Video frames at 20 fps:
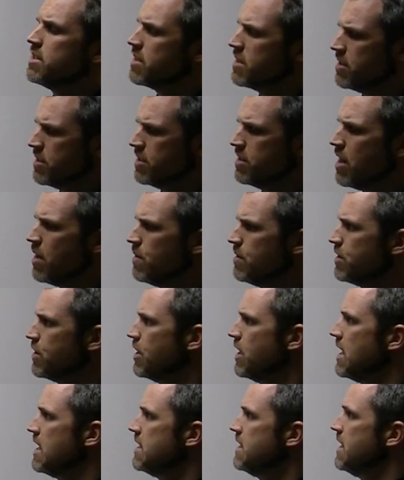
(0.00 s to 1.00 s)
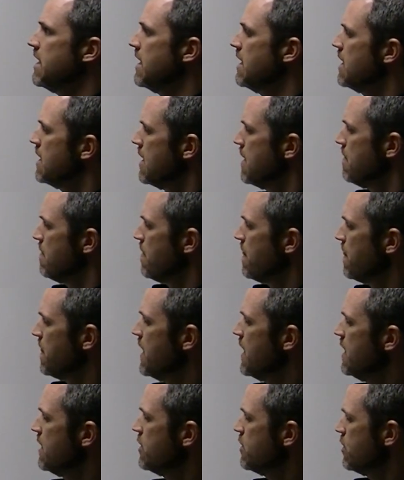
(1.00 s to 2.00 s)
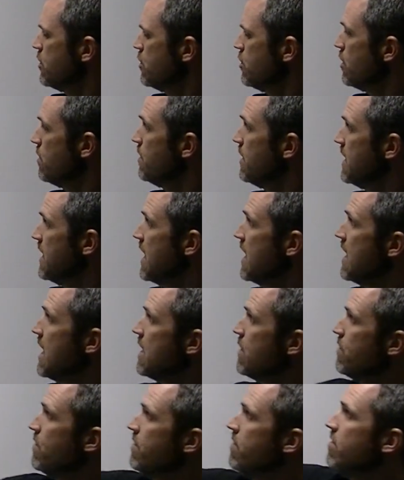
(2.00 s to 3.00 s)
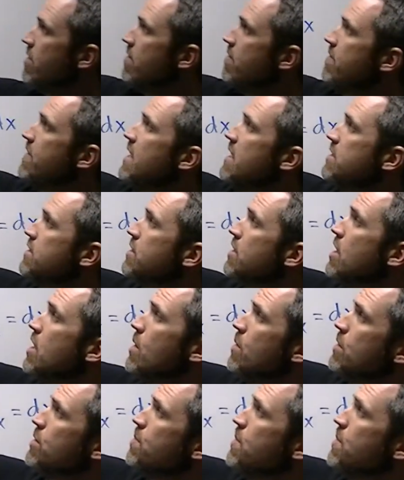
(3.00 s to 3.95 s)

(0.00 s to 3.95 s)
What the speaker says: because it's always a good idea, this should be the antiderivative of this, which